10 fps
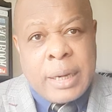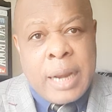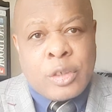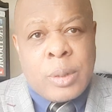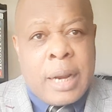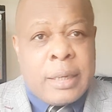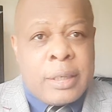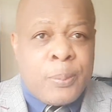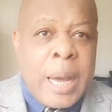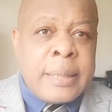
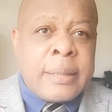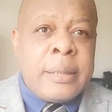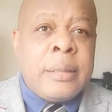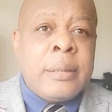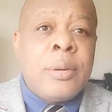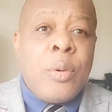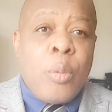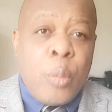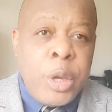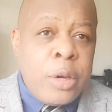nationalist party,
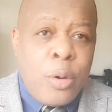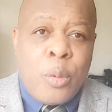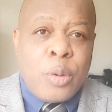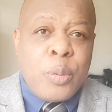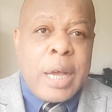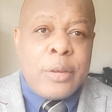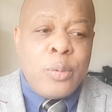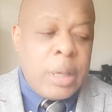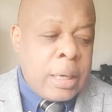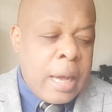we know what we are
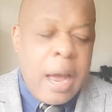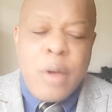doing,